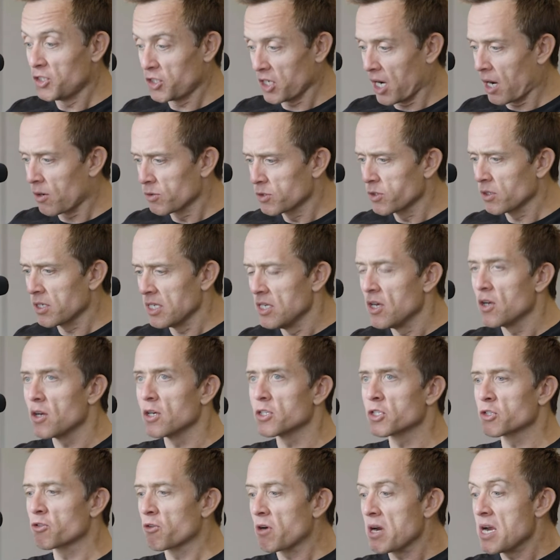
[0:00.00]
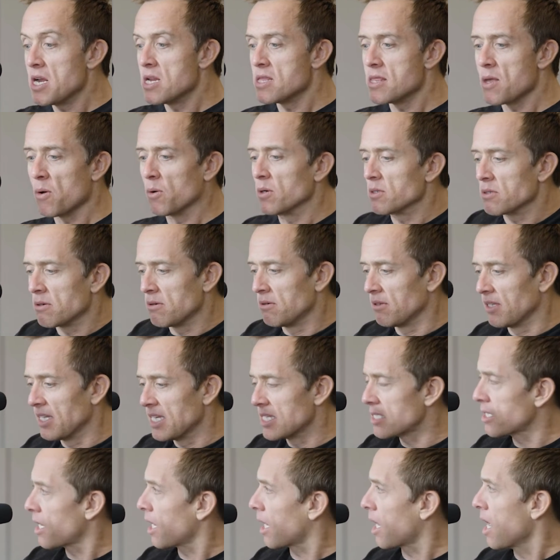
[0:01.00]
And I was looking at her screen, and there was all
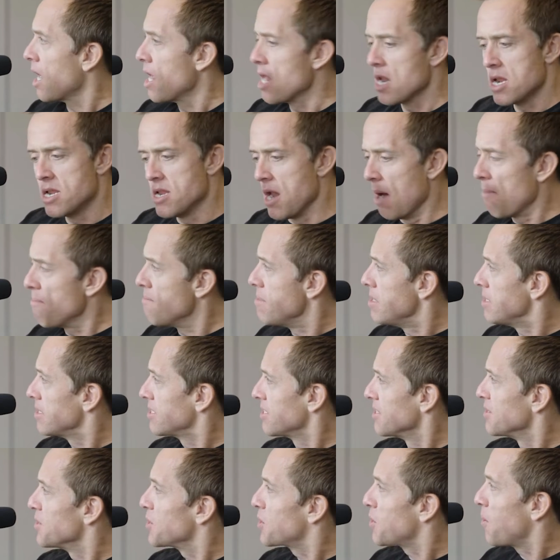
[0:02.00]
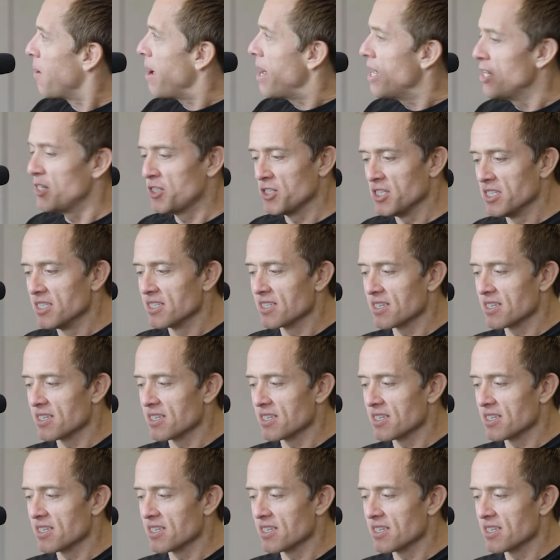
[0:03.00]
these like numbers and equations.